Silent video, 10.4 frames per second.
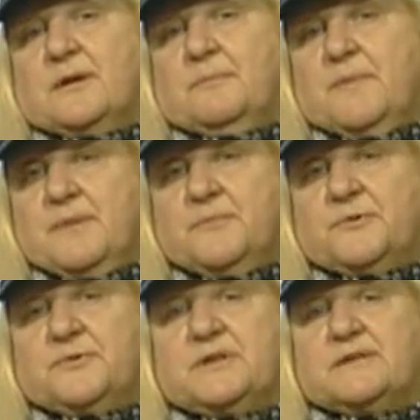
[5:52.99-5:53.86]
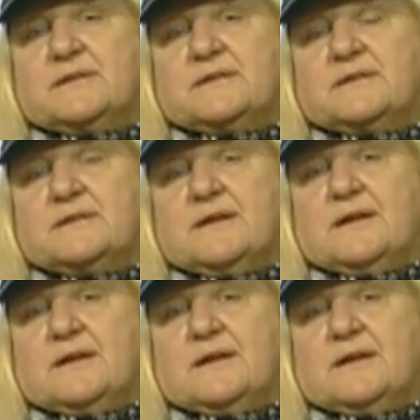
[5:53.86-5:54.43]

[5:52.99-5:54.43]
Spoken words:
memories